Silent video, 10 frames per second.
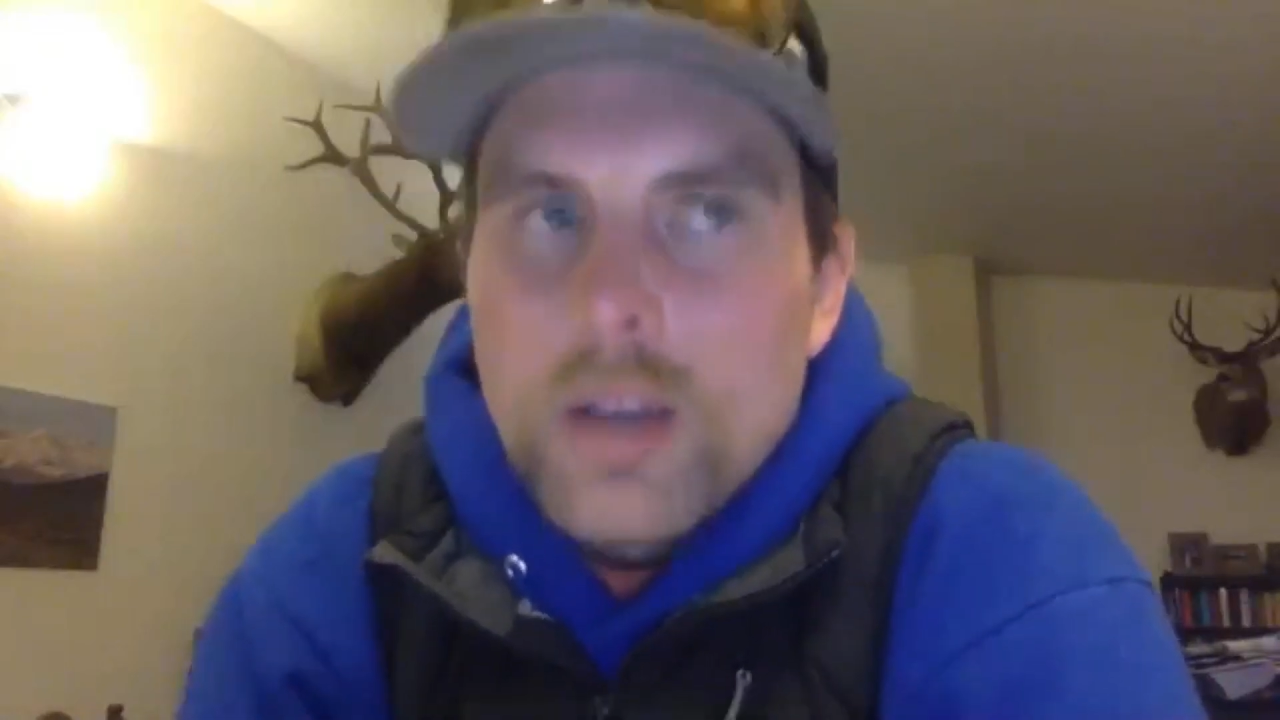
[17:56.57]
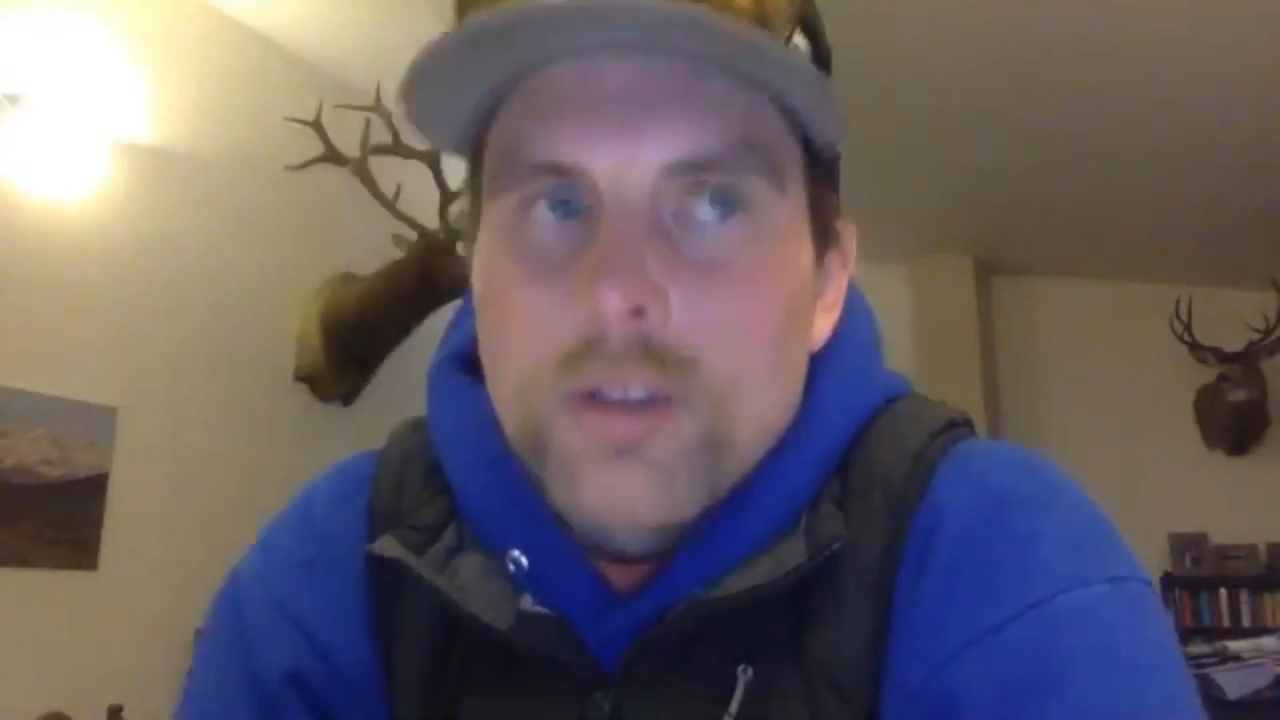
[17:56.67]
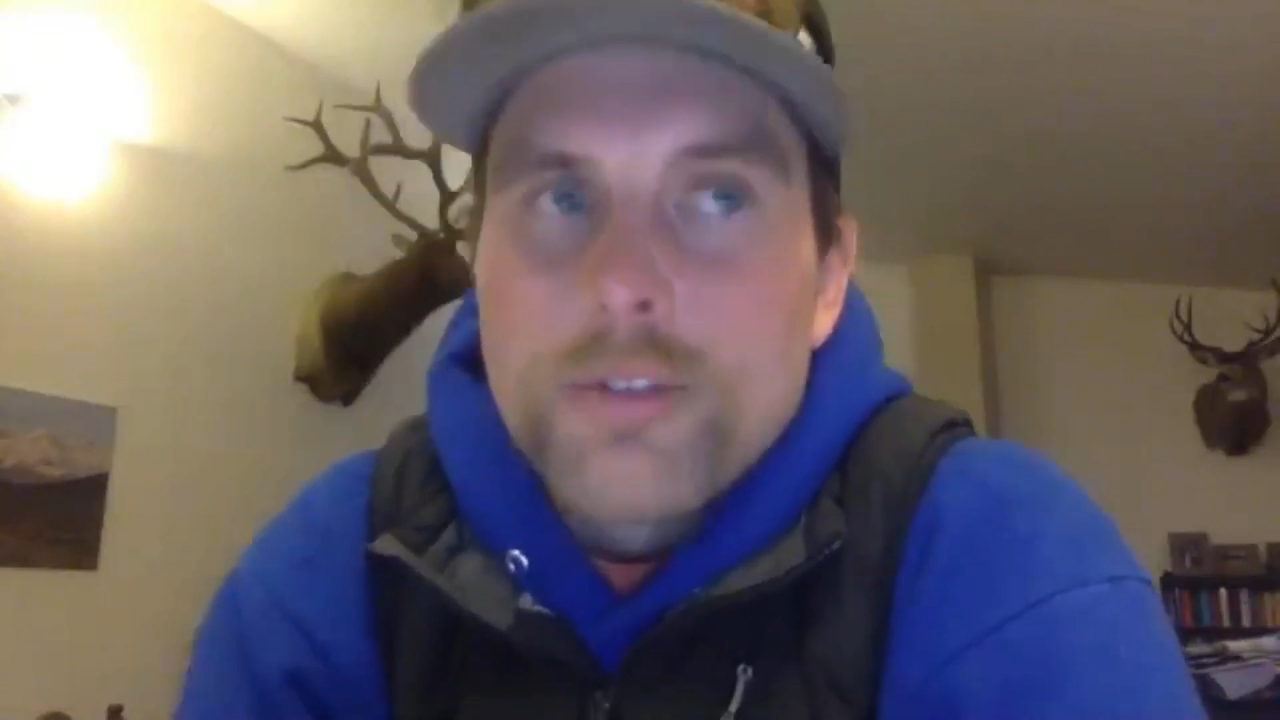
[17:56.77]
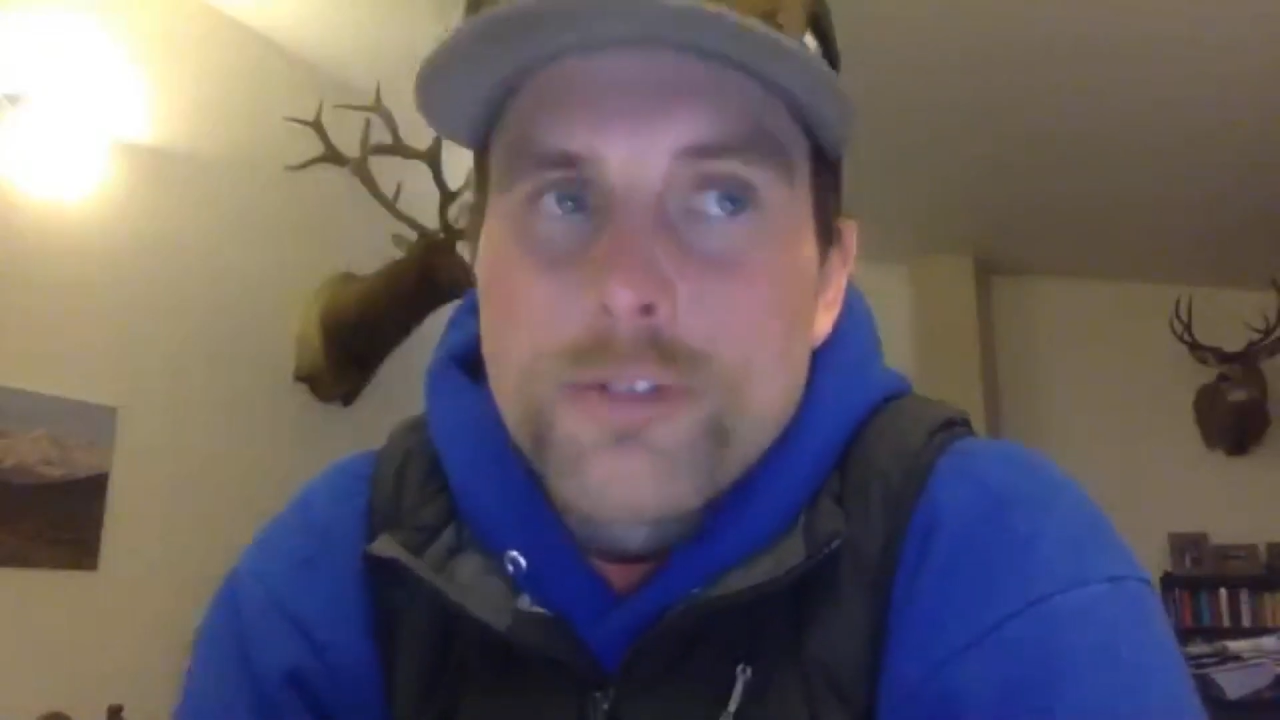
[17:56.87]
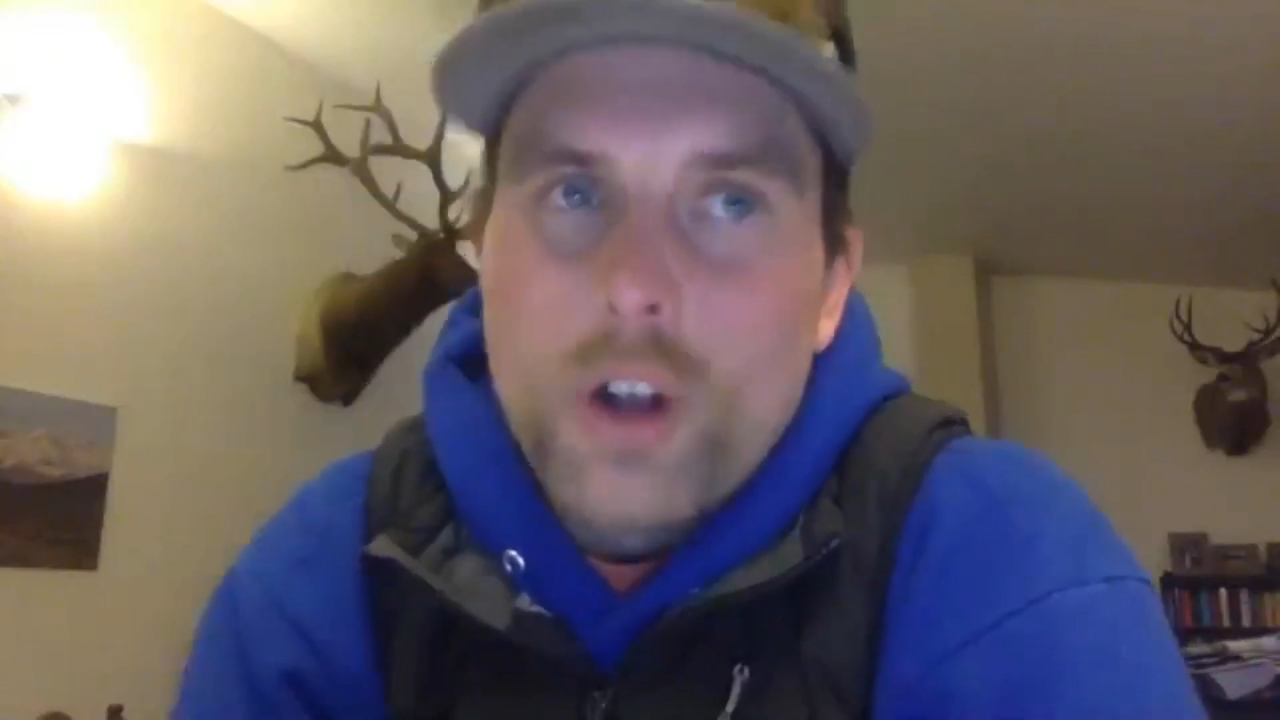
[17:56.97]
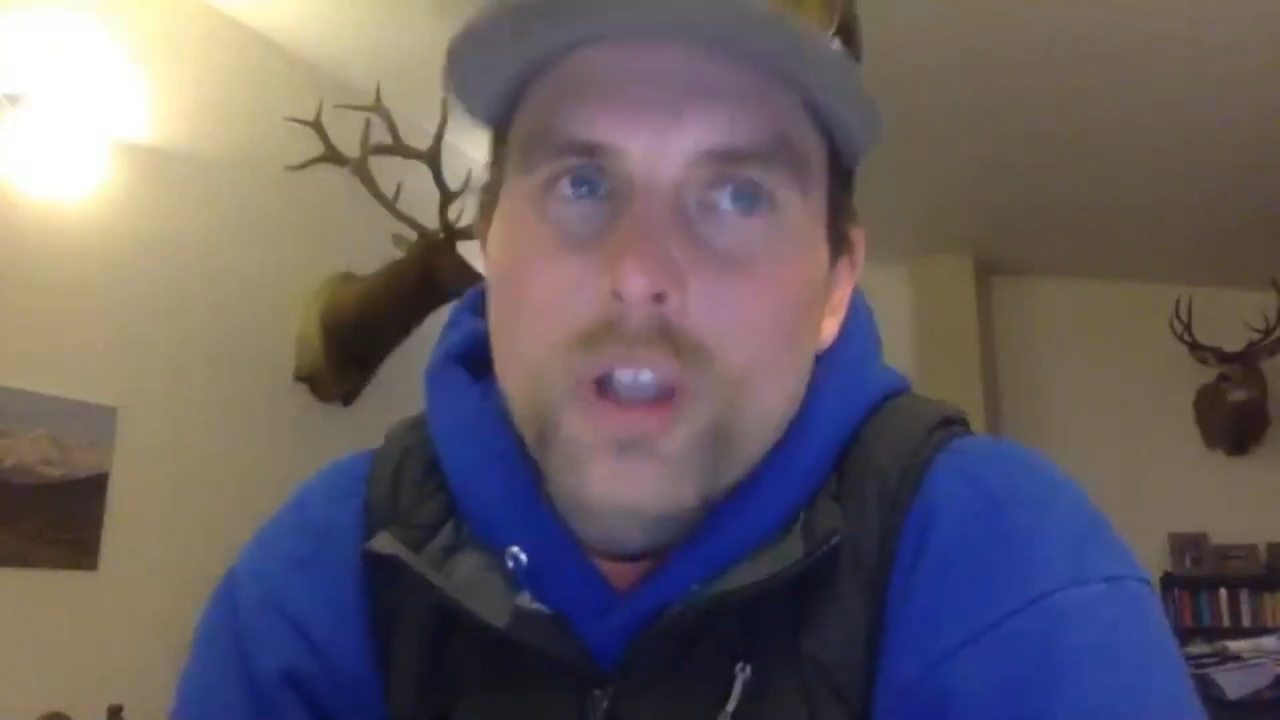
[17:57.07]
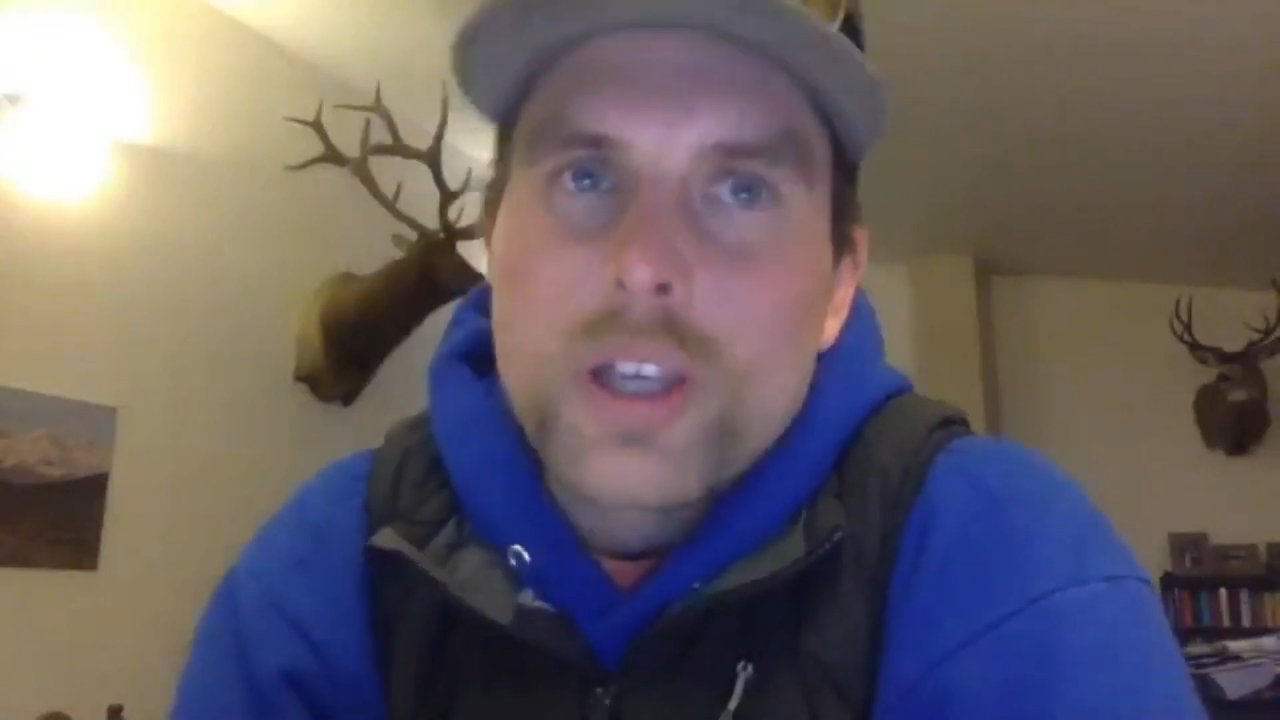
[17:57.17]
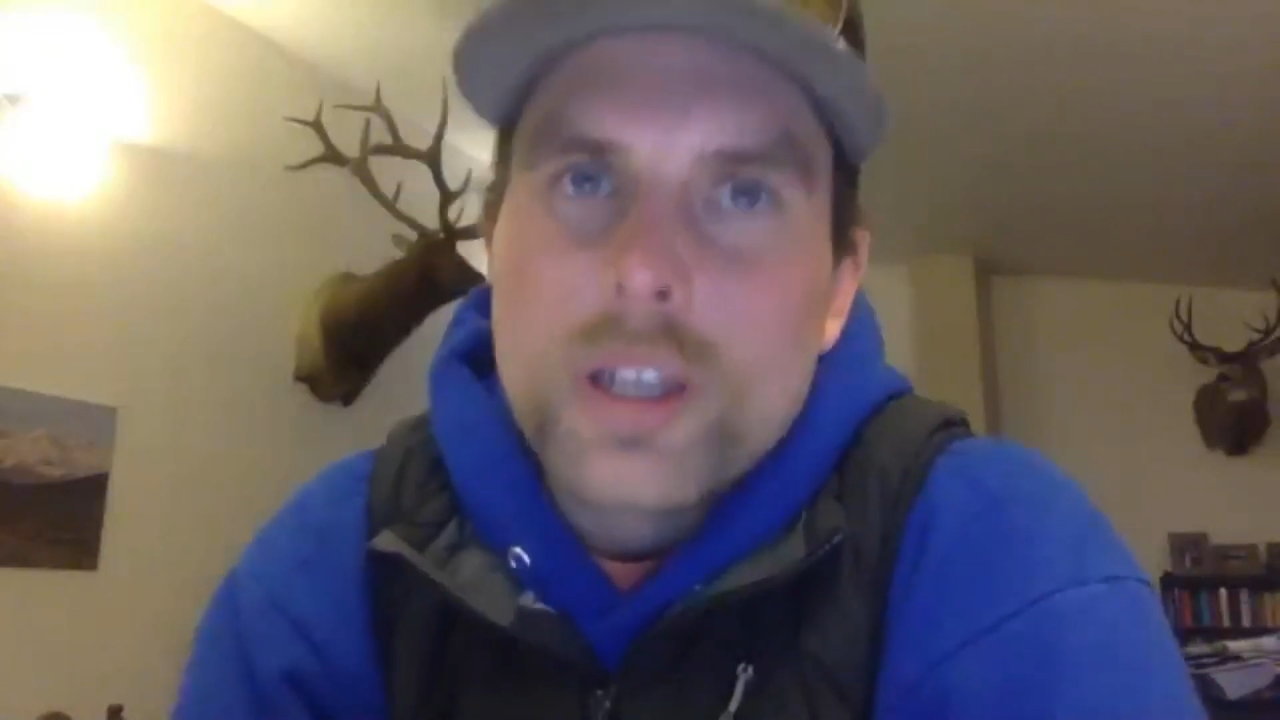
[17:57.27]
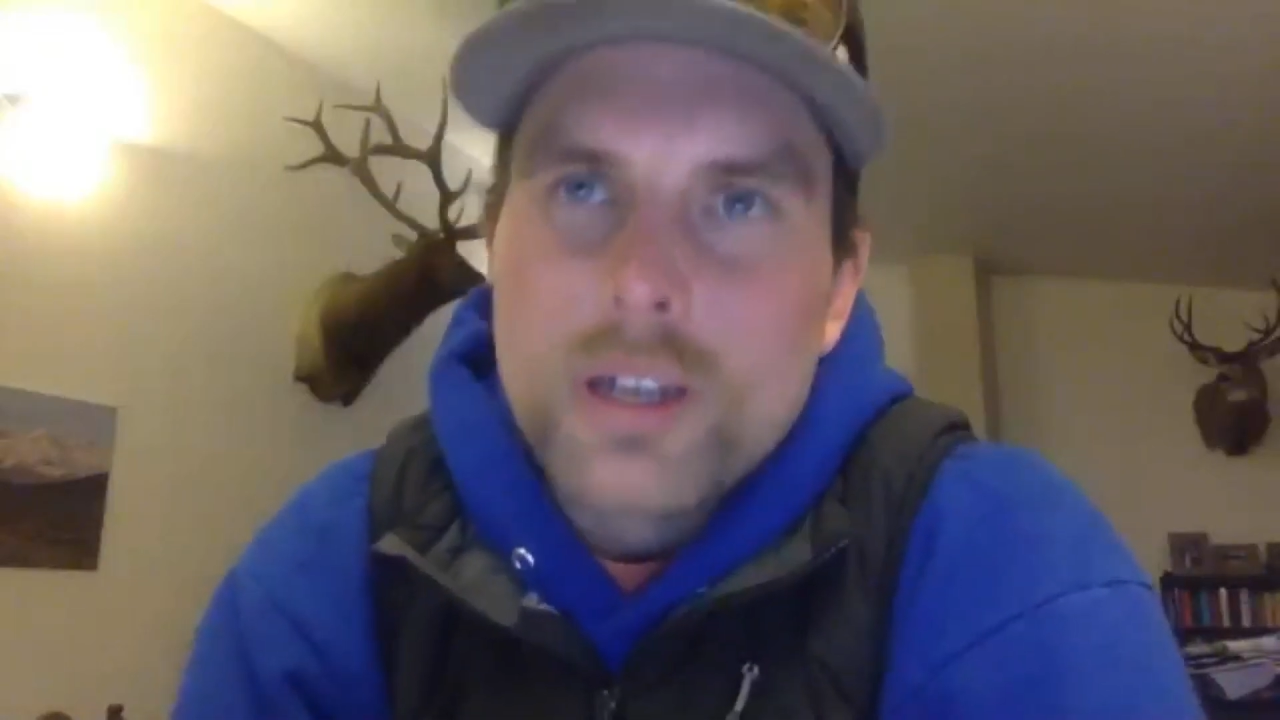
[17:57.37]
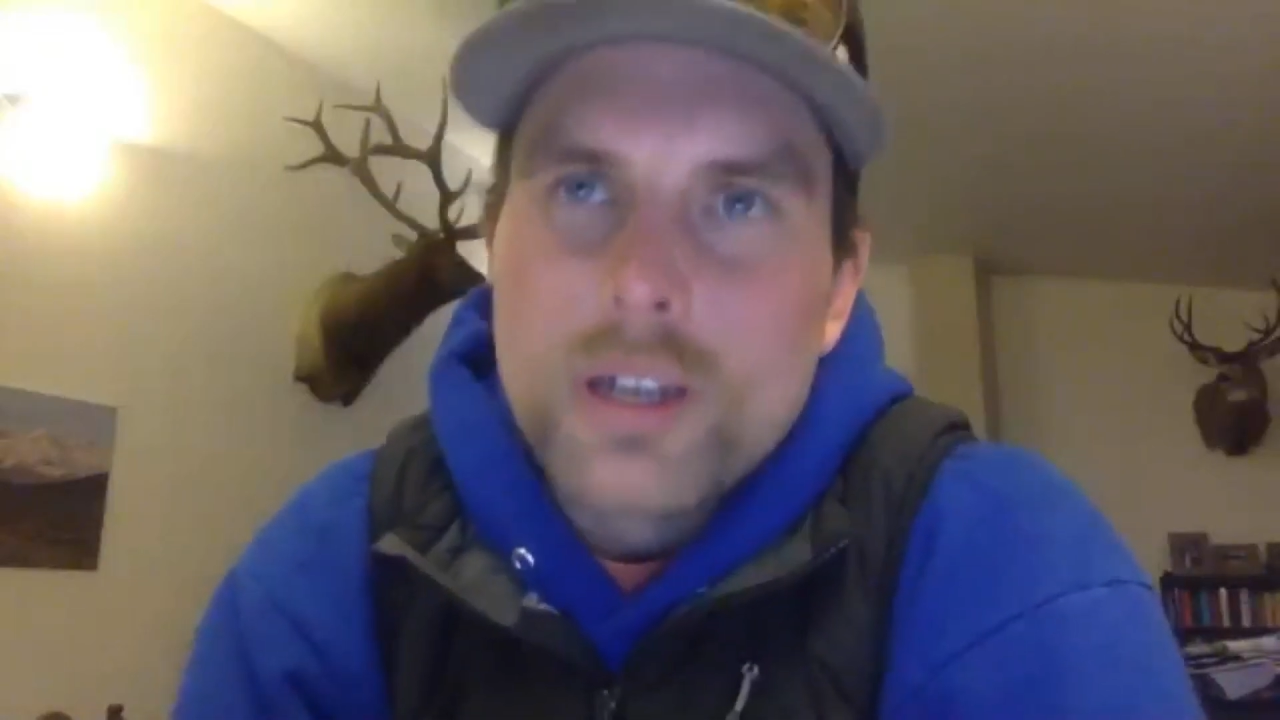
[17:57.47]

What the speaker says: Fall it can get